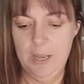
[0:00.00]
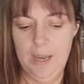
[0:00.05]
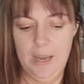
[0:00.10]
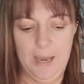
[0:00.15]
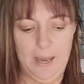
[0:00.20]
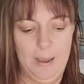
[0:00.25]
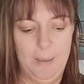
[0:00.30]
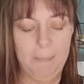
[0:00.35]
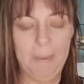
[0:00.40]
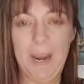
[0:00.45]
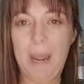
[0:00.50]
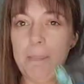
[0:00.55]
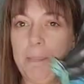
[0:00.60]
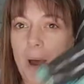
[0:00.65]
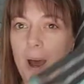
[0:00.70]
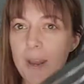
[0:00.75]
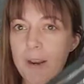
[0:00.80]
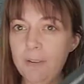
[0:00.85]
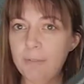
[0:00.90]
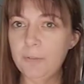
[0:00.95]
Um, but I
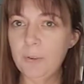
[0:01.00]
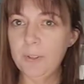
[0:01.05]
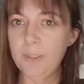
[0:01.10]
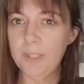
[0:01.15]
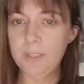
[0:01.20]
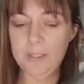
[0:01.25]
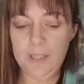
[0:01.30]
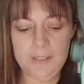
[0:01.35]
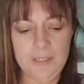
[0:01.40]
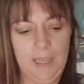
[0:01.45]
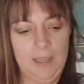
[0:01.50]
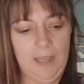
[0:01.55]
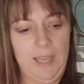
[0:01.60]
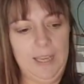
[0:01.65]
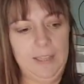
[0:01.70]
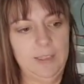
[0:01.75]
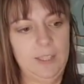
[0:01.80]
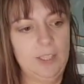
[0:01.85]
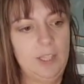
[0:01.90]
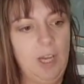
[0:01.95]
bought it for the, cause I
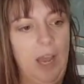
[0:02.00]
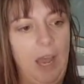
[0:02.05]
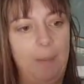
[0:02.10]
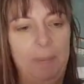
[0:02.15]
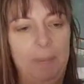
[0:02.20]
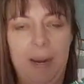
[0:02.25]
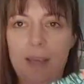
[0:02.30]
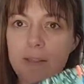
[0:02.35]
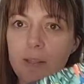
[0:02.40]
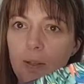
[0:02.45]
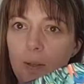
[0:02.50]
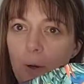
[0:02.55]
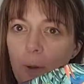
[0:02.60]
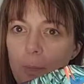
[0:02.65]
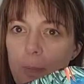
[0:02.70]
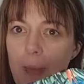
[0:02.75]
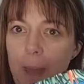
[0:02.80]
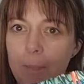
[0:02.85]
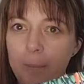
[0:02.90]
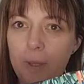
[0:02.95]
like the top. It has a little
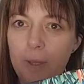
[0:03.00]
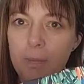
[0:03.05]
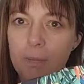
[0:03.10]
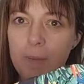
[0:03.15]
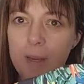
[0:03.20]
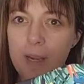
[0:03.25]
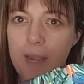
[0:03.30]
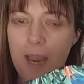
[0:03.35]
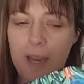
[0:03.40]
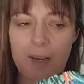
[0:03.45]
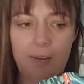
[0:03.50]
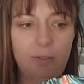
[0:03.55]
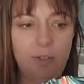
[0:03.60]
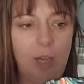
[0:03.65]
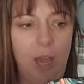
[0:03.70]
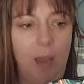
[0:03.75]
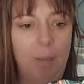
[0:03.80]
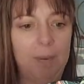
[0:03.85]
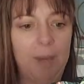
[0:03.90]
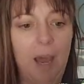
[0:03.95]
peplum kind of
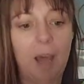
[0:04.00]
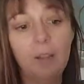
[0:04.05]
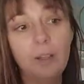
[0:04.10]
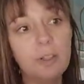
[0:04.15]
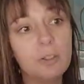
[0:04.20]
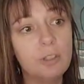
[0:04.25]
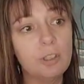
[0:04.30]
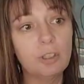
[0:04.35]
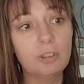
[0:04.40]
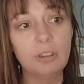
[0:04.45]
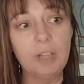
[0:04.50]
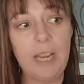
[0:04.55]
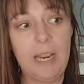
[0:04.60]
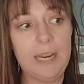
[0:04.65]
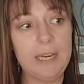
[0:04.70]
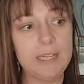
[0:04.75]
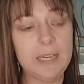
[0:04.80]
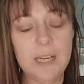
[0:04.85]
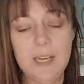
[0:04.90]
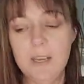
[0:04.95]
top. Colors are
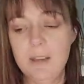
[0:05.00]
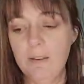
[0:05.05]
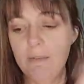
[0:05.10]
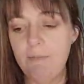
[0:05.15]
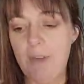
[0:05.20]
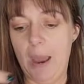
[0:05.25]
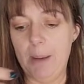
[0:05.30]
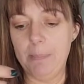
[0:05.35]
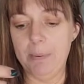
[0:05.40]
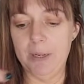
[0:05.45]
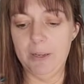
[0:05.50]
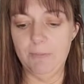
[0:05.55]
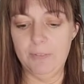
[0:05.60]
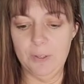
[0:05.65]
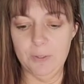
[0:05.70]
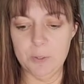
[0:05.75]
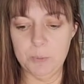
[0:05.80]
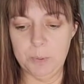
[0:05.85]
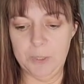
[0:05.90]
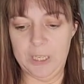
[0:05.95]
great. Fabric
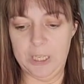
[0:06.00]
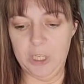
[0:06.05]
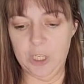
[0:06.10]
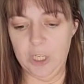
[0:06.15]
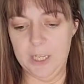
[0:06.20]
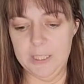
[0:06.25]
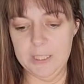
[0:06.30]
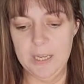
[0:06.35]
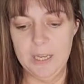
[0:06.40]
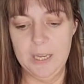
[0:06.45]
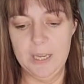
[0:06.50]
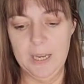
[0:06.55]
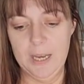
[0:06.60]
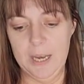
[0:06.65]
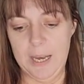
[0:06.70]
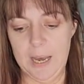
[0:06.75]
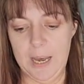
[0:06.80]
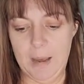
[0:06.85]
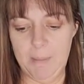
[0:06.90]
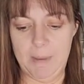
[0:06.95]
feels pretty good.
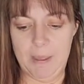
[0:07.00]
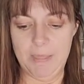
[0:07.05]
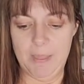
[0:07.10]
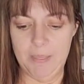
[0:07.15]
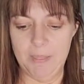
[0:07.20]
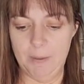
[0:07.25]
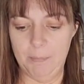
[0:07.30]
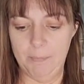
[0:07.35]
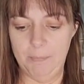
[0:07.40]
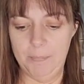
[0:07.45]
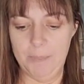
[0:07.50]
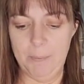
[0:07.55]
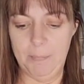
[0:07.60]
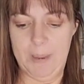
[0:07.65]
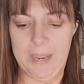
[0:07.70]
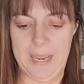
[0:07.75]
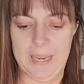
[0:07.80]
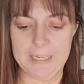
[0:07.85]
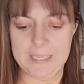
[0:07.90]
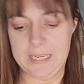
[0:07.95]
Um, and then the, the
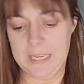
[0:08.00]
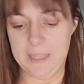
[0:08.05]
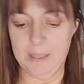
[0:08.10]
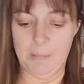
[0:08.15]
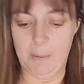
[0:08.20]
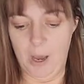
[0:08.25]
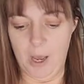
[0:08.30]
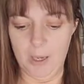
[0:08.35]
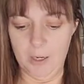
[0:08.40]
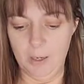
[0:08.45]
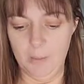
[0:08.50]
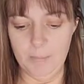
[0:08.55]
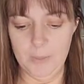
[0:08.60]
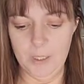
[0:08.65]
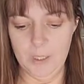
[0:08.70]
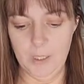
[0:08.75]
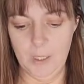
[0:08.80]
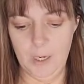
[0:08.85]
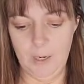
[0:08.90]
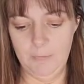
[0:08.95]
panty, the bottom
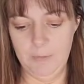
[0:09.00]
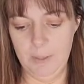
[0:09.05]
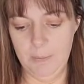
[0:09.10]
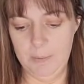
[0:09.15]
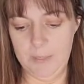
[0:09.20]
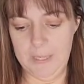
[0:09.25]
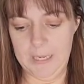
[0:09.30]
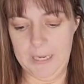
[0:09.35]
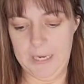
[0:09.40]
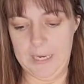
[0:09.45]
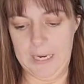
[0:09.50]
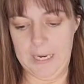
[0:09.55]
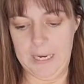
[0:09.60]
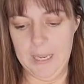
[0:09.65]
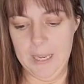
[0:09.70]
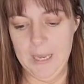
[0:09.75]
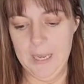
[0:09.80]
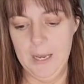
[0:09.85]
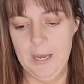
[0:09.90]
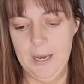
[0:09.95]
of the bikini,
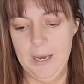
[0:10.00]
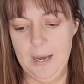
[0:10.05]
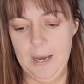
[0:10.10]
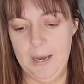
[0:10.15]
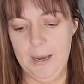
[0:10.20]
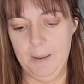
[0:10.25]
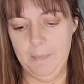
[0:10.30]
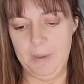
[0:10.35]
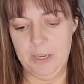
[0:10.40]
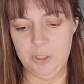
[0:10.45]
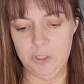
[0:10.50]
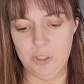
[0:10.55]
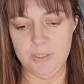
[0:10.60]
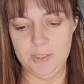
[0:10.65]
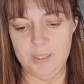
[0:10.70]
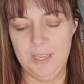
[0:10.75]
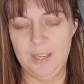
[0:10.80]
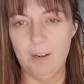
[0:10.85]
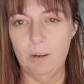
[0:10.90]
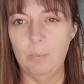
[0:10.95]
um, it's
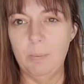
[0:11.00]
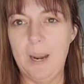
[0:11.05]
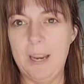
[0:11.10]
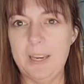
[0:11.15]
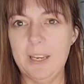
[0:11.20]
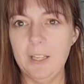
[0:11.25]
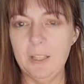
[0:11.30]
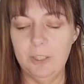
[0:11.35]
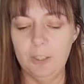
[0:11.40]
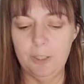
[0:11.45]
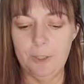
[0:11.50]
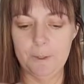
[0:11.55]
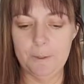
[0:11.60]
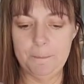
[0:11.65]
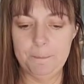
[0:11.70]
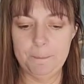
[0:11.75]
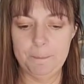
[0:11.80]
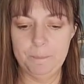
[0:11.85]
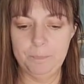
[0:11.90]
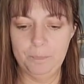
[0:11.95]
like a regular,
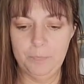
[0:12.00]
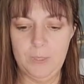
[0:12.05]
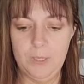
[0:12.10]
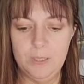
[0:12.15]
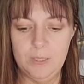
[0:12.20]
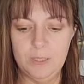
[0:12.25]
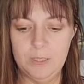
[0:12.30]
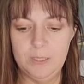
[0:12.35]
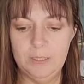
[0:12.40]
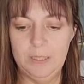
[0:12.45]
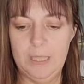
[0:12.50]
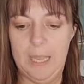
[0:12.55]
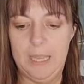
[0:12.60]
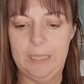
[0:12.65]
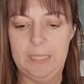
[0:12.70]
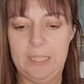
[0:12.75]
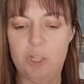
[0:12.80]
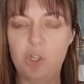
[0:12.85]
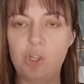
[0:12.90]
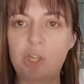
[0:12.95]

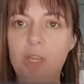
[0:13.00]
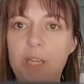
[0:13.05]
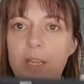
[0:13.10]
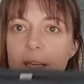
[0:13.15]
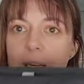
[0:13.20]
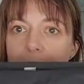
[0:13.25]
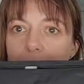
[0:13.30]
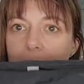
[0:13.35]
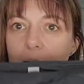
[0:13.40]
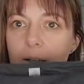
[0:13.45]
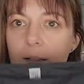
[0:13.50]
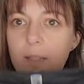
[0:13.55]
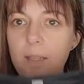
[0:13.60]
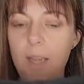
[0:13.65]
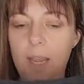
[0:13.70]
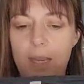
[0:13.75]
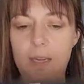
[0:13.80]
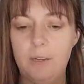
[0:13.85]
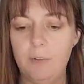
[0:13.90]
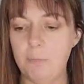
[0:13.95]
slightly cheeky
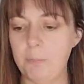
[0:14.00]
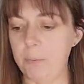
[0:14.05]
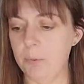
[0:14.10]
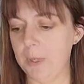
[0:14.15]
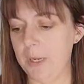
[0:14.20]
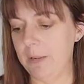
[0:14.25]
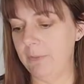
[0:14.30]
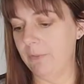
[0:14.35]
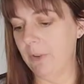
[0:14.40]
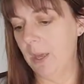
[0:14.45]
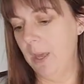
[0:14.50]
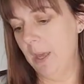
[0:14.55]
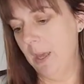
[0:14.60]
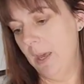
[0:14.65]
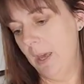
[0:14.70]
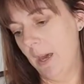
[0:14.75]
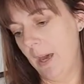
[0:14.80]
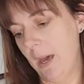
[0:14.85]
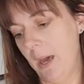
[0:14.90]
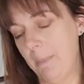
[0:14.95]
kind of brief.
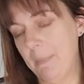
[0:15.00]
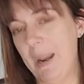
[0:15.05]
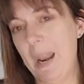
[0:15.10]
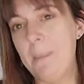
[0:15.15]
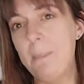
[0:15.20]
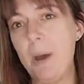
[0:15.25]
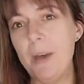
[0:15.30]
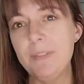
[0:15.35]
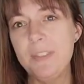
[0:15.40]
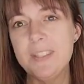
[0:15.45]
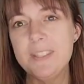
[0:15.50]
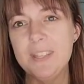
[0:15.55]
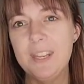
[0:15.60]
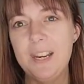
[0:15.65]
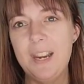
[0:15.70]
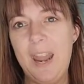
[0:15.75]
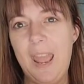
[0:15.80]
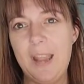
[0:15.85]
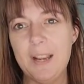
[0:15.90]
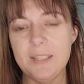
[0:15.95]
Um, and I bought this in
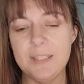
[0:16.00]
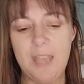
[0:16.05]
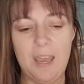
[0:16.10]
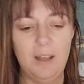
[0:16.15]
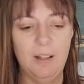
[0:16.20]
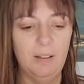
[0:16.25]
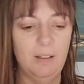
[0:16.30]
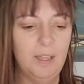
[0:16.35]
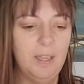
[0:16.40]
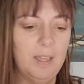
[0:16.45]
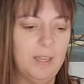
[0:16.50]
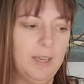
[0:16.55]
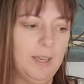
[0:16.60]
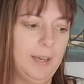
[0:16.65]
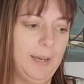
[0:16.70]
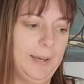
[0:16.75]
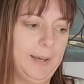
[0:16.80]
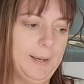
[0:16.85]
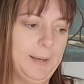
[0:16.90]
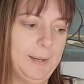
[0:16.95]
an XL.
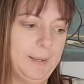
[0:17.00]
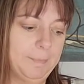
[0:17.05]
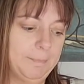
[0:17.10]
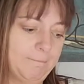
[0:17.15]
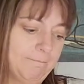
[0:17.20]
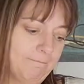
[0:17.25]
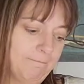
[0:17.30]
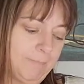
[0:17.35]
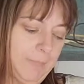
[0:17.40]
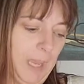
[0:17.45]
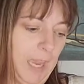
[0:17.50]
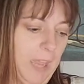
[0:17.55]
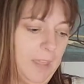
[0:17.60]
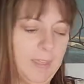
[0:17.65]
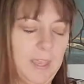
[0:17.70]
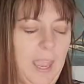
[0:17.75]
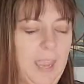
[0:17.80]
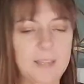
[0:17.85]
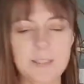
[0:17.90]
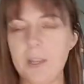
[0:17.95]
Um,
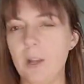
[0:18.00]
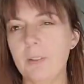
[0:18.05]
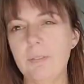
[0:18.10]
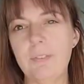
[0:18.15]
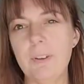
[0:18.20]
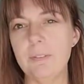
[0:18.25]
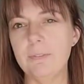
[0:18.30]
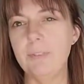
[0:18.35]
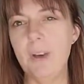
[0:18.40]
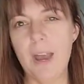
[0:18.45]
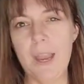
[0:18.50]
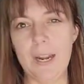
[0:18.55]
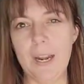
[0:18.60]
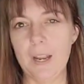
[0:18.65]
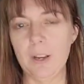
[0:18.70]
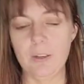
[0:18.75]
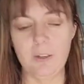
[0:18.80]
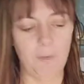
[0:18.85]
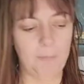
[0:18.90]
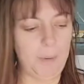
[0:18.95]
XL fit fine. I
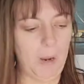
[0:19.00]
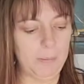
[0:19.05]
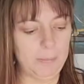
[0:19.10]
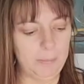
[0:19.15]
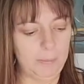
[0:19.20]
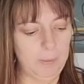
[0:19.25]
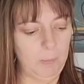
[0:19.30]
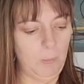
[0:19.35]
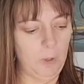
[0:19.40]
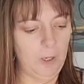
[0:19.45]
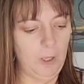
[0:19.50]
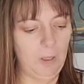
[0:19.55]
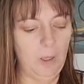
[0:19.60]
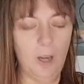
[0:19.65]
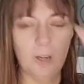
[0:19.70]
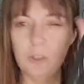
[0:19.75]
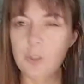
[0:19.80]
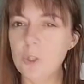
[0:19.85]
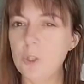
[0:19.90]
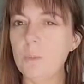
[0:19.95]
could have probably worn a
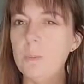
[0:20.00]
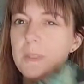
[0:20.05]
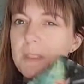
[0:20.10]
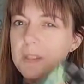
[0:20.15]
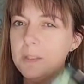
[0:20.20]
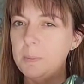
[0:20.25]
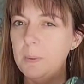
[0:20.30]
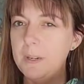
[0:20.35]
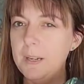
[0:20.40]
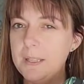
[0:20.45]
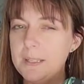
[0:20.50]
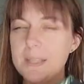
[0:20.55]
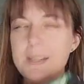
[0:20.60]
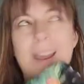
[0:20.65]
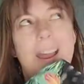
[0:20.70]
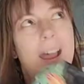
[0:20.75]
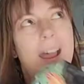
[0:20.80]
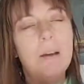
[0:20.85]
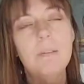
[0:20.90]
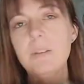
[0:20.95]
large too, but this one is an
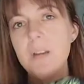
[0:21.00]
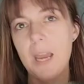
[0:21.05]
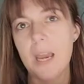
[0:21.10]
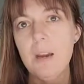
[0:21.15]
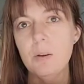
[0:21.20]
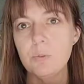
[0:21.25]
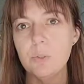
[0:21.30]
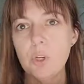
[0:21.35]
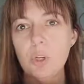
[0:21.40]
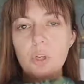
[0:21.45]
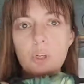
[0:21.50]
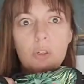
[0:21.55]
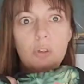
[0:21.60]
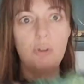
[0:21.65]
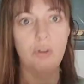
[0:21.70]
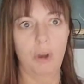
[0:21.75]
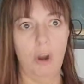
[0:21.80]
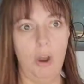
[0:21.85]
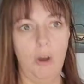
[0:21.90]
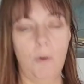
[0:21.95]
out and out
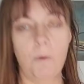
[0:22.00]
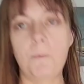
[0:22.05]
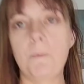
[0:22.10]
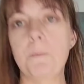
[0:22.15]
no.